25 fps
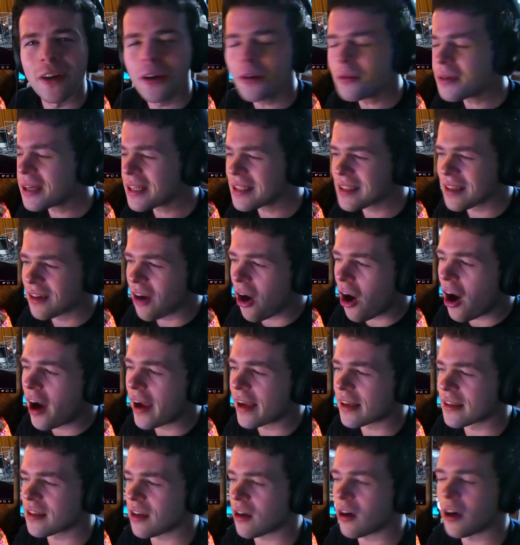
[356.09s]
Who needs an
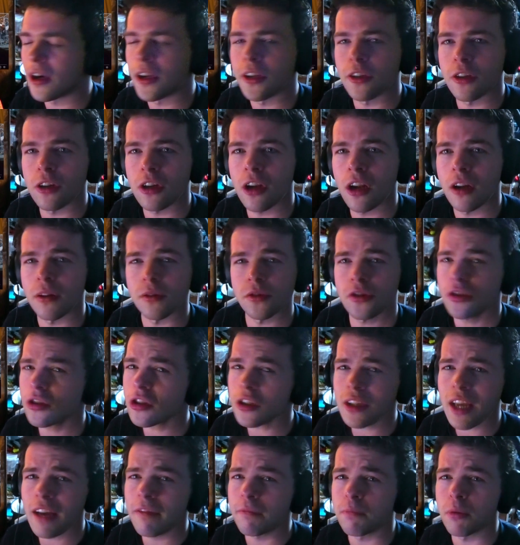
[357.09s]
iron to iron your clothes?
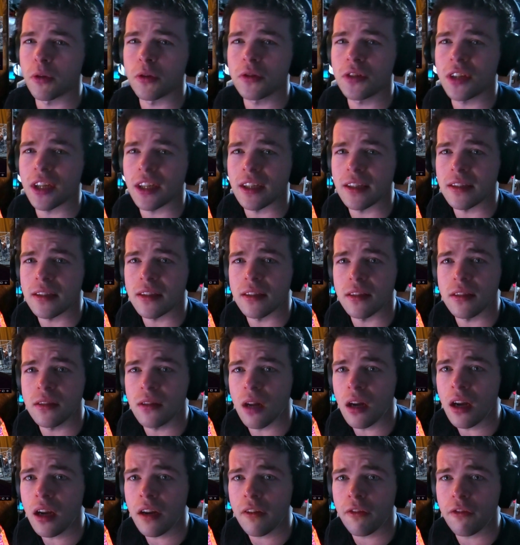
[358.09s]
Just have Bruce Dickinson's
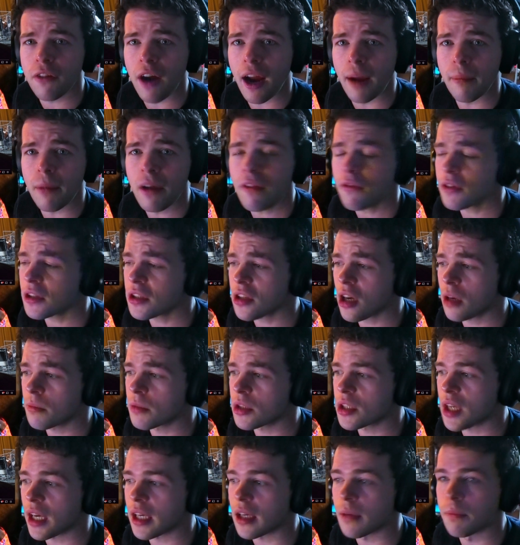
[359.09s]
diaphragm. Every time
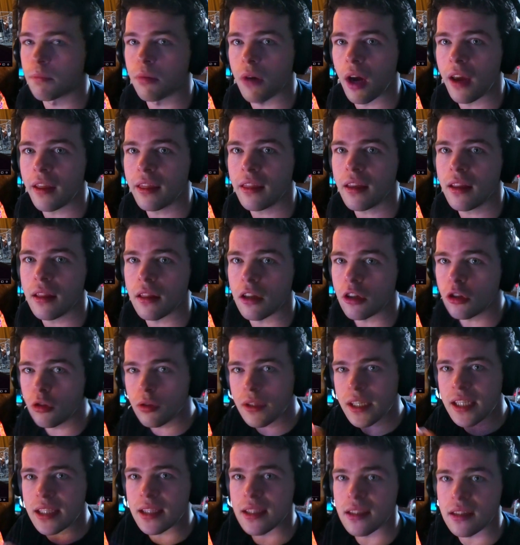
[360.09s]
you take a breath in, the
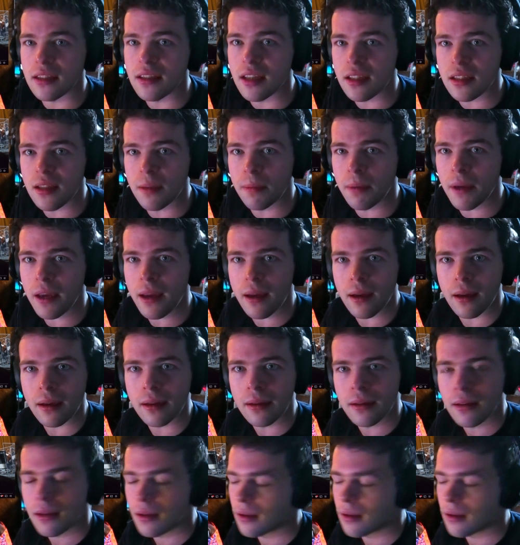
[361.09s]
creases disappear.